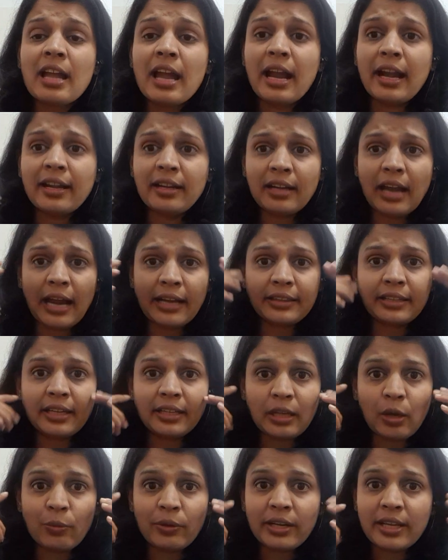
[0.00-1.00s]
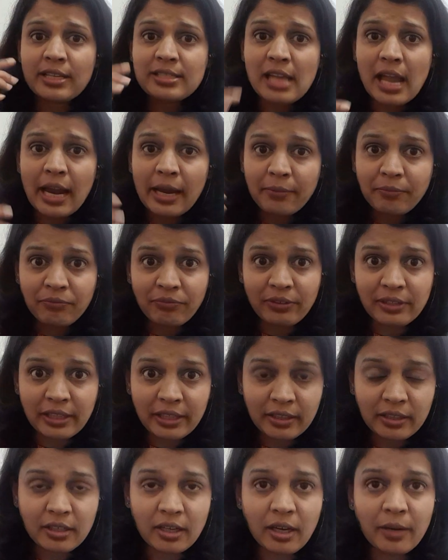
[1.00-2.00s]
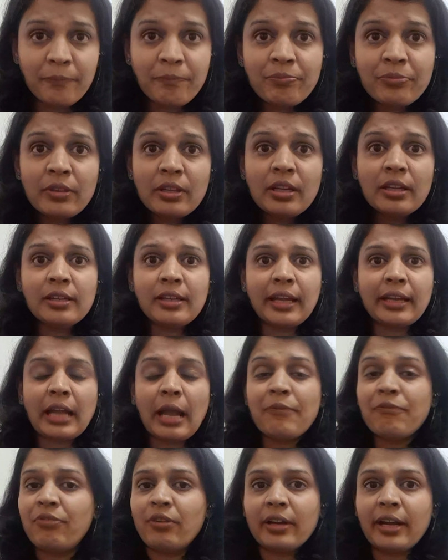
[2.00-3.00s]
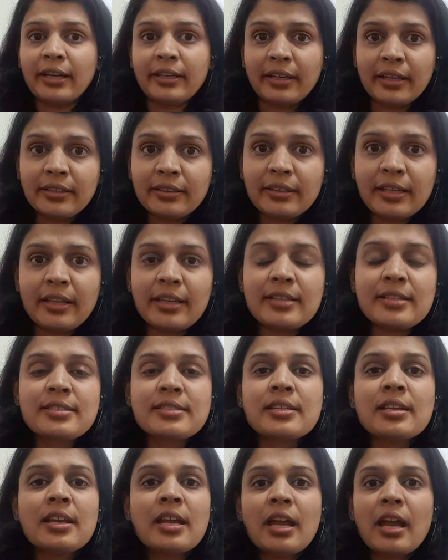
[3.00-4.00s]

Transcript: and I think nowadays I am feeling like I'm forgetting things.